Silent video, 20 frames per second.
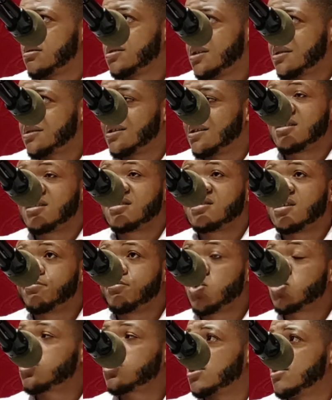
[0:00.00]
Yes, that is the
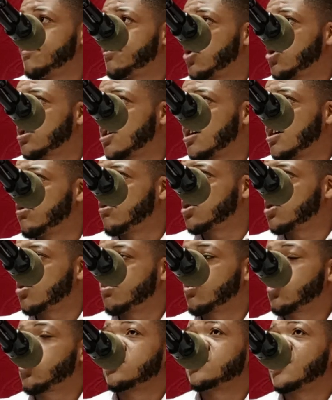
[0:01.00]
most important resource
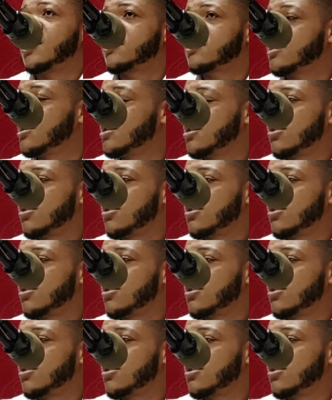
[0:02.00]
because it has